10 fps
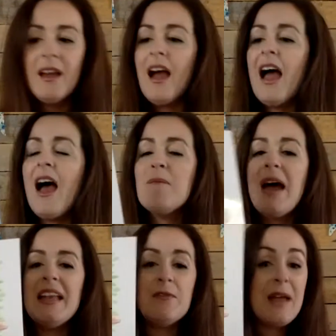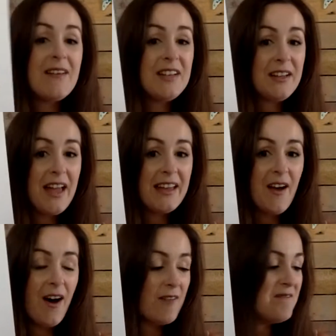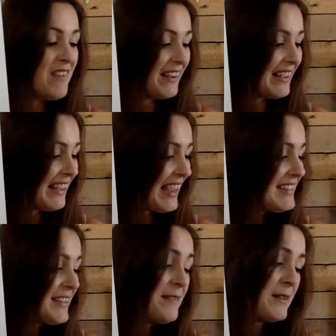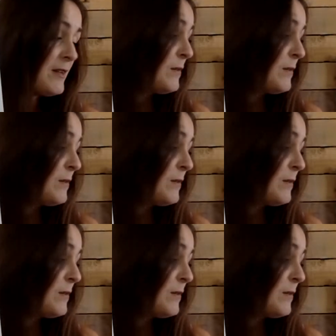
And if we have a look at our monkey, you don't